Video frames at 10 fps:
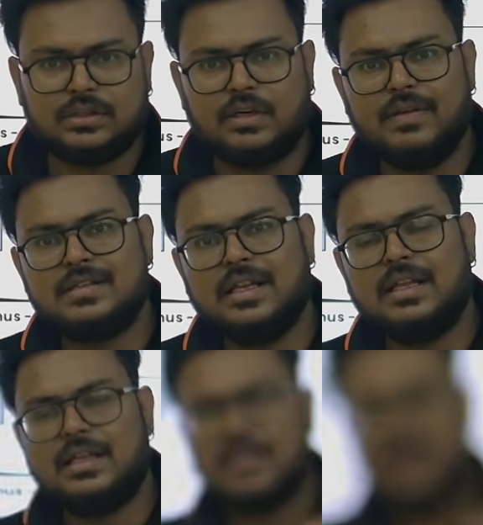
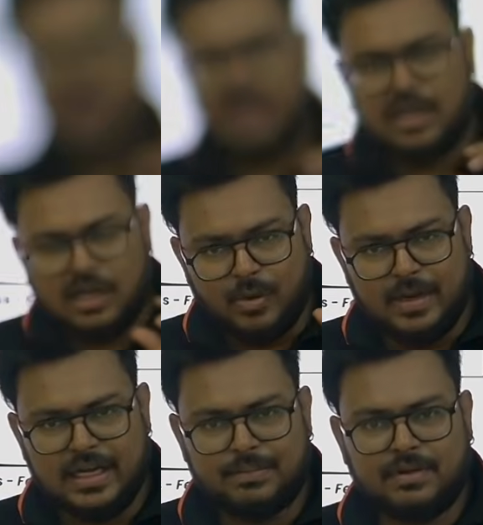obviously how many
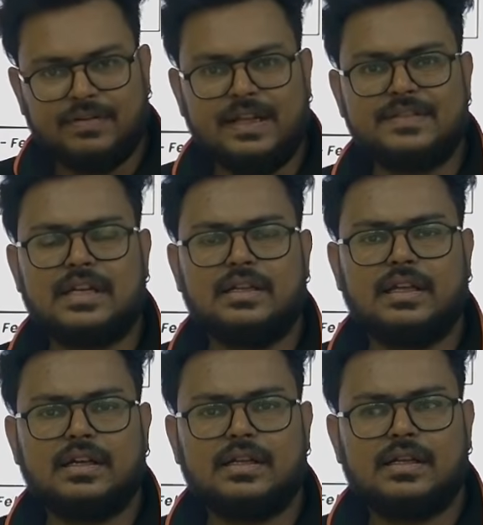type of leaves are there,